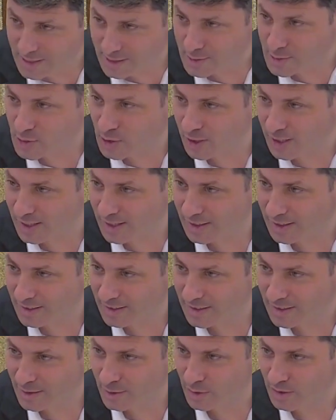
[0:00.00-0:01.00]
in Sukkah?
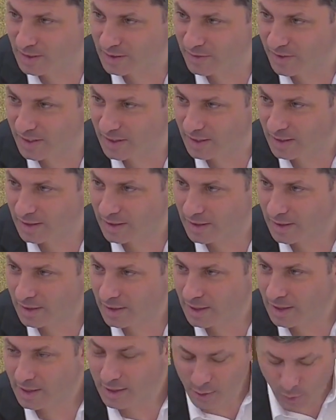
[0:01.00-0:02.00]
Iguli dvela?
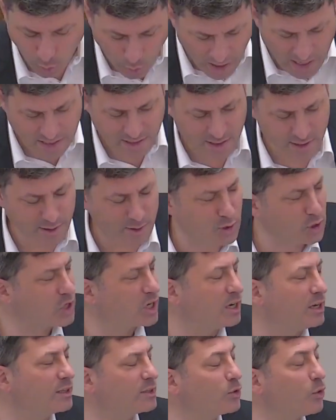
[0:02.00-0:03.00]
Twice in
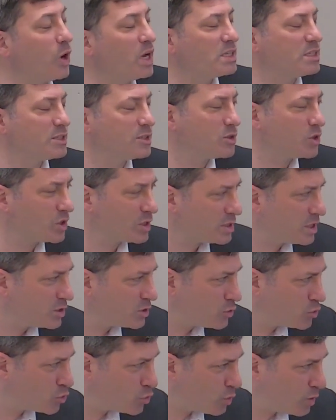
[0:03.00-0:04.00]
Sukkah. Twice in Sukkah,
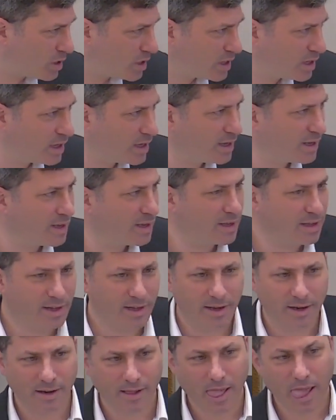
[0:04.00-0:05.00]
says Yeshua.
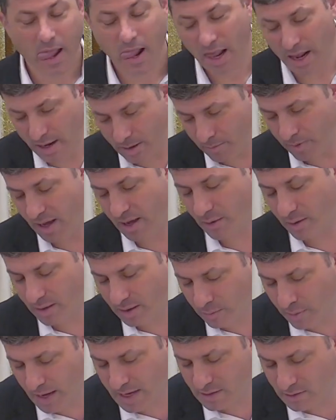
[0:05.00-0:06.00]
And in
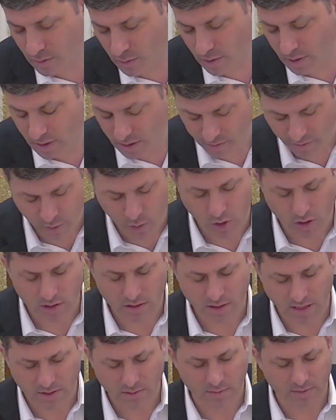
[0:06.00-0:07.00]
the past two years, yeah, of course,
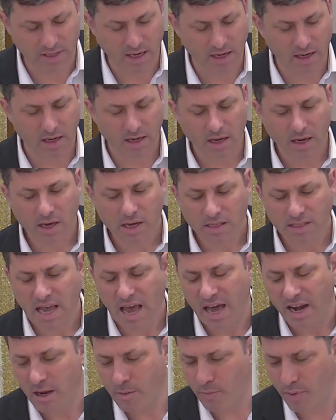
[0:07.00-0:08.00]
that's what I'm saying. So
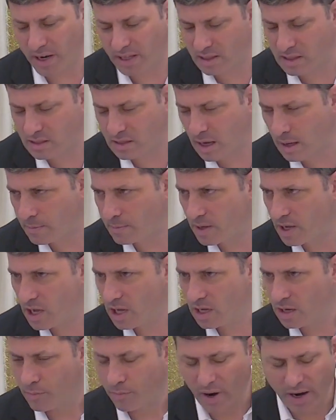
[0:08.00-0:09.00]
how do you break this up?
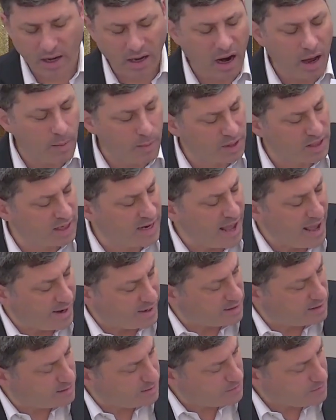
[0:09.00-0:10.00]
You break it up with an
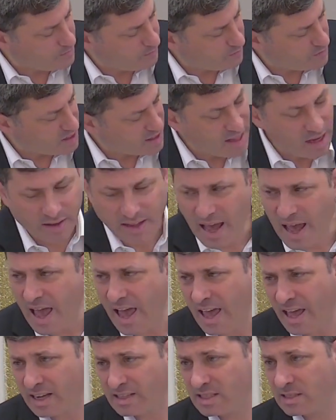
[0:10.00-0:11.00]
axe. Now the
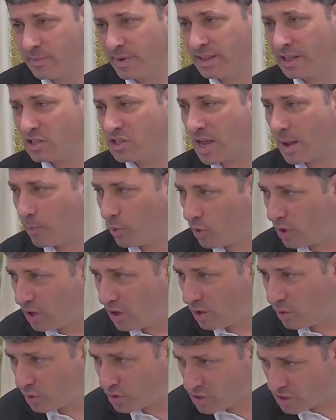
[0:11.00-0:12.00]
axe is made to chop
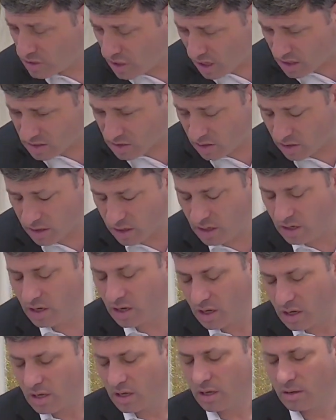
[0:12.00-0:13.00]
wood, which is also
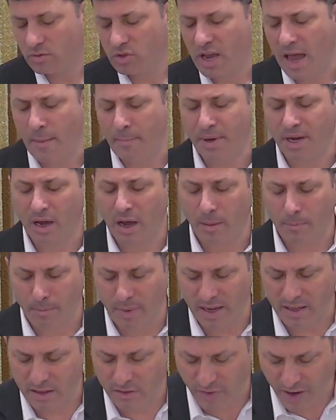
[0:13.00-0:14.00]
chopping up
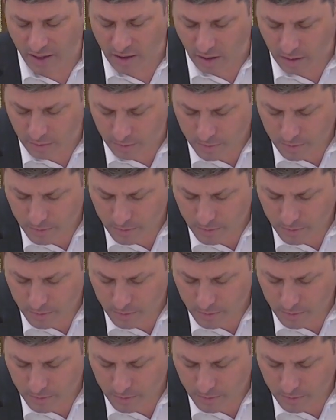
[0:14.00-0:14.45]
my dvela.